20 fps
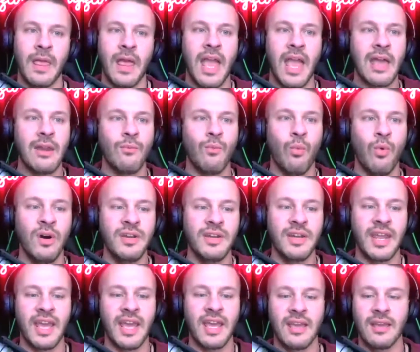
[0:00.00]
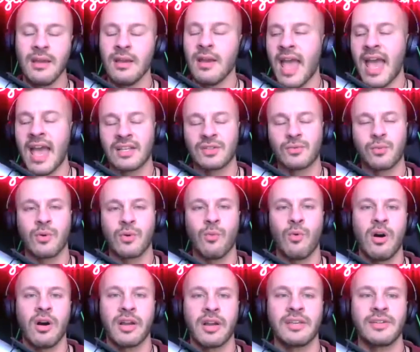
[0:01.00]
And one day, as we're
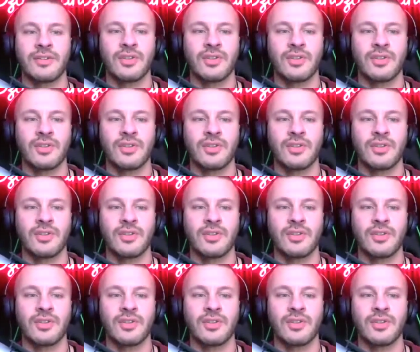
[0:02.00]
walking,